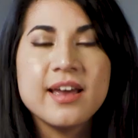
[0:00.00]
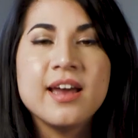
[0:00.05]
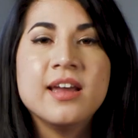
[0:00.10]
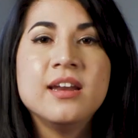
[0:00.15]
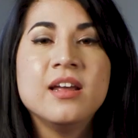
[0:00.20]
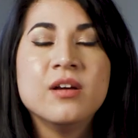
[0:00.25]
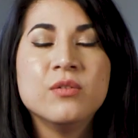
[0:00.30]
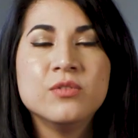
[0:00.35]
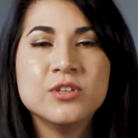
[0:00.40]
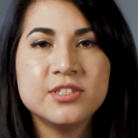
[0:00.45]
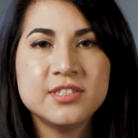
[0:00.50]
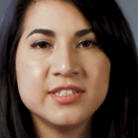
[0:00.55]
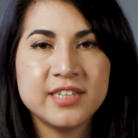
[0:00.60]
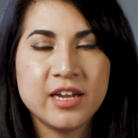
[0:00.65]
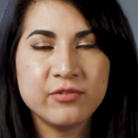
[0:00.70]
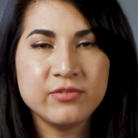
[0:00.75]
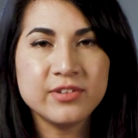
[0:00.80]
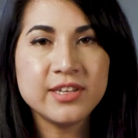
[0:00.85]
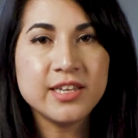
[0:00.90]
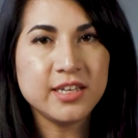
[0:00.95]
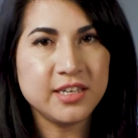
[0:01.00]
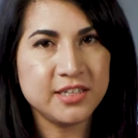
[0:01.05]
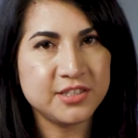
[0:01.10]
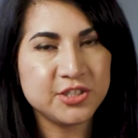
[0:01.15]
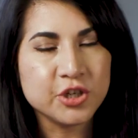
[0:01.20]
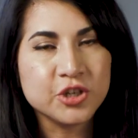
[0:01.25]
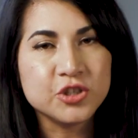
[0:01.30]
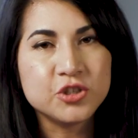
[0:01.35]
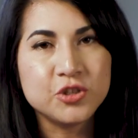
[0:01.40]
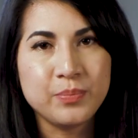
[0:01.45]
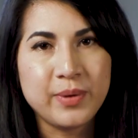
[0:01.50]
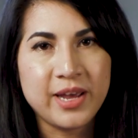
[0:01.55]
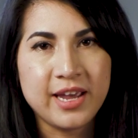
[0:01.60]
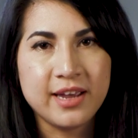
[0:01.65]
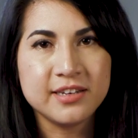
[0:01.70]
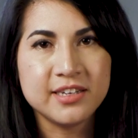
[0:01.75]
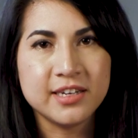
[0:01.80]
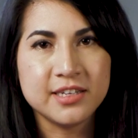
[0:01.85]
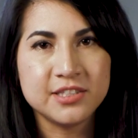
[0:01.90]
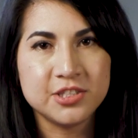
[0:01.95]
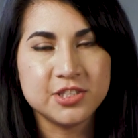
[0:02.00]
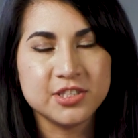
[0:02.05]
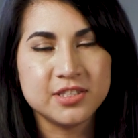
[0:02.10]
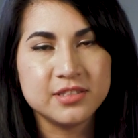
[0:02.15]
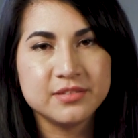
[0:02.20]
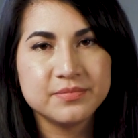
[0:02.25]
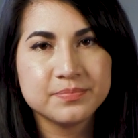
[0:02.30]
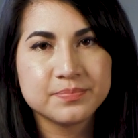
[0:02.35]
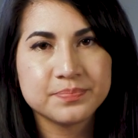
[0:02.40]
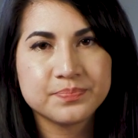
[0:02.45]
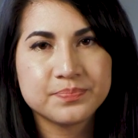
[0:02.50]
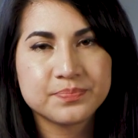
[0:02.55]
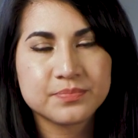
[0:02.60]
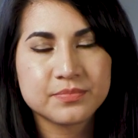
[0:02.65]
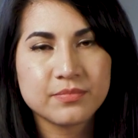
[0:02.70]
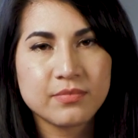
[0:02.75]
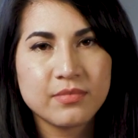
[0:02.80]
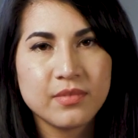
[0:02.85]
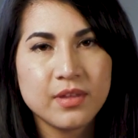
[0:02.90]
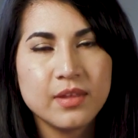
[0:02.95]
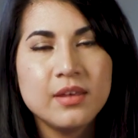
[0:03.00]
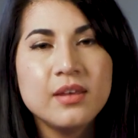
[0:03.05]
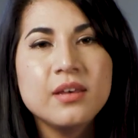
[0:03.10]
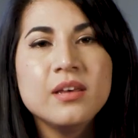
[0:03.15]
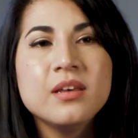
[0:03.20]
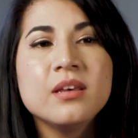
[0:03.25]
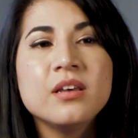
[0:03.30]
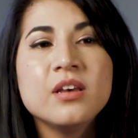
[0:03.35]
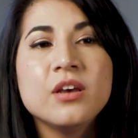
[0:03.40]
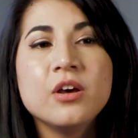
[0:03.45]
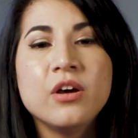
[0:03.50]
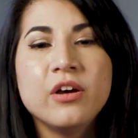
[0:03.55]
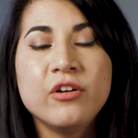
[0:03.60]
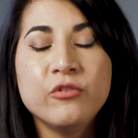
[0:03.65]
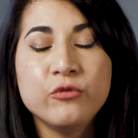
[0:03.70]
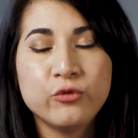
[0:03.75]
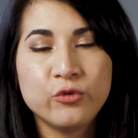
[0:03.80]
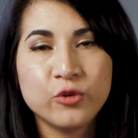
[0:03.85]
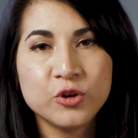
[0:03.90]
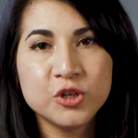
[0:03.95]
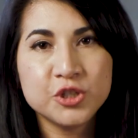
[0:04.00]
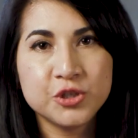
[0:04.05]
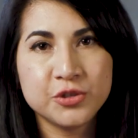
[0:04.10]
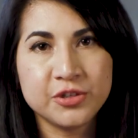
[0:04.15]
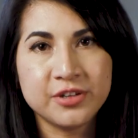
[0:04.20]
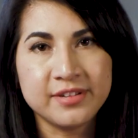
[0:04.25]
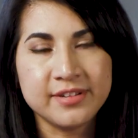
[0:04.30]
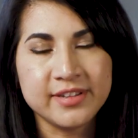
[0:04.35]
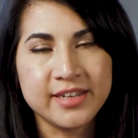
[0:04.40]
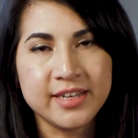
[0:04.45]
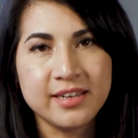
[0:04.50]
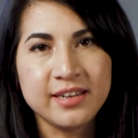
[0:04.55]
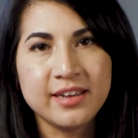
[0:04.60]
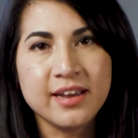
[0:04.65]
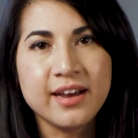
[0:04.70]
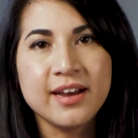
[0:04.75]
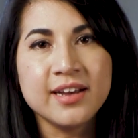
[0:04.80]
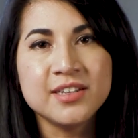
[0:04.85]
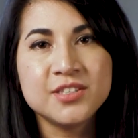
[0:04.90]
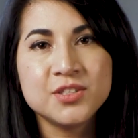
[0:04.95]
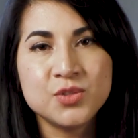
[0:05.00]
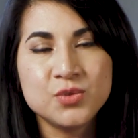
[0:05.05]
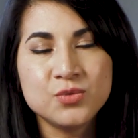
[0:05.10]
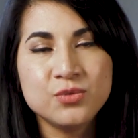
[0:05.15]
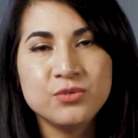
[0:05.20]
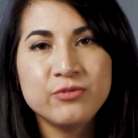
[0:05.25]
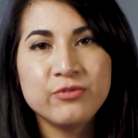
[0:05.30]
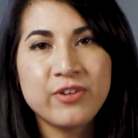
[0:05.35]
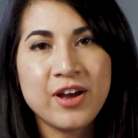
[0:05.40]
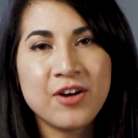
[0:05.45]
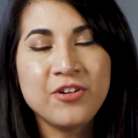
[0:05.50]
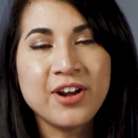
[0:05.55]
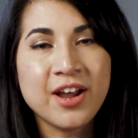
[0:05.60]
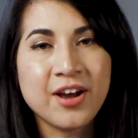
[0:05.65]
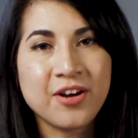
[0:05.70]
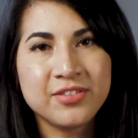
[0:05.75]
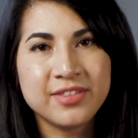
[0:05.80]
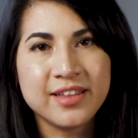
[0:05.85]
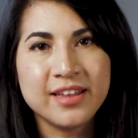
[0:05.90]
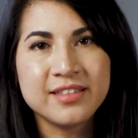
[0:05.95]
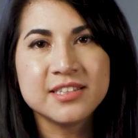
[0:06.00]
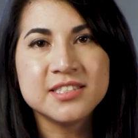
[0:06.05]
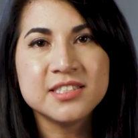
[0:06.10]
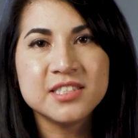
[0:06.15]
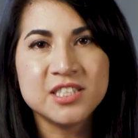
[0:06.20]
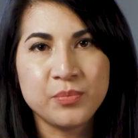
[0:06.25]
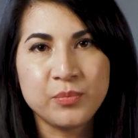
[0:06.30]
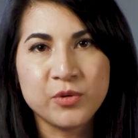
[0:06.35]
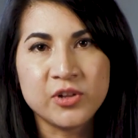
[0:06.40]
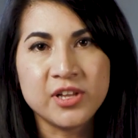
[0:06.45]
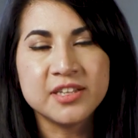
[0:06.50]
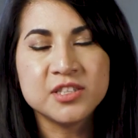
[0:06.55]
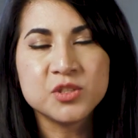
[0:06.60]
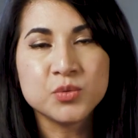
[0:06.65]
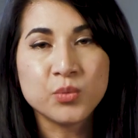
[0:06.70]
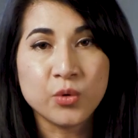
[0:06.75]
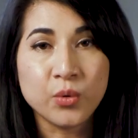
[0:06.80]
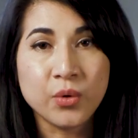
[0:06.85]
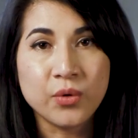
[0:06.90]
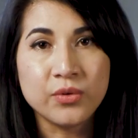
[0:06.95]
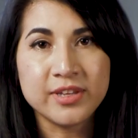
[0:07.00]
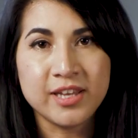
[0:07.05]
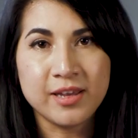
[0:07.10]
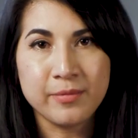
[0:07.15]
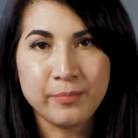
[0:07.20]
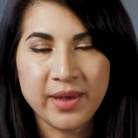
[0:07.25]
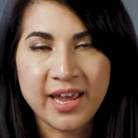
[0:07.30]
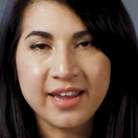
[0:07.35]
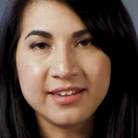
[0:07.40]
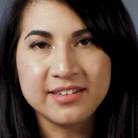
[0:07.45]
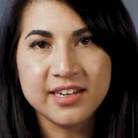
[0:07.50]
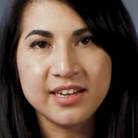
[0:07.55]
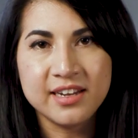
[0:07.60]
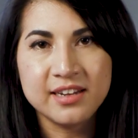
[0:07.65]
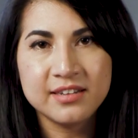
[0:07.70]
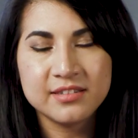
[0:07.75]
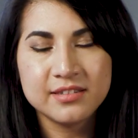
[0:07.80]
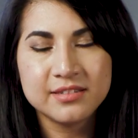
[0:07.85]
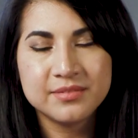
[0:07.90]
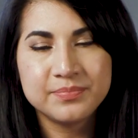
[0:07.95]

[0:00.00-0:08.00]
and it was definitely easier to pay attention. Unfortunately, I soon found out that the stimulants were only a band-aid.